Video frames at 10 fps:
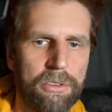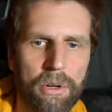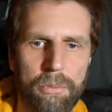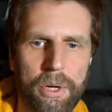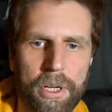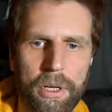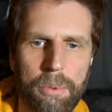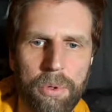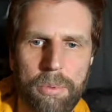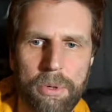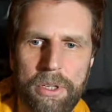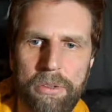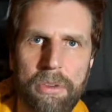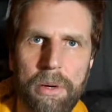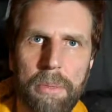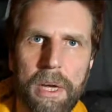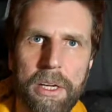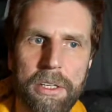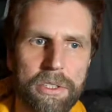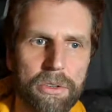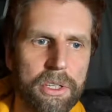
So I'm putting up all the prints that I'm making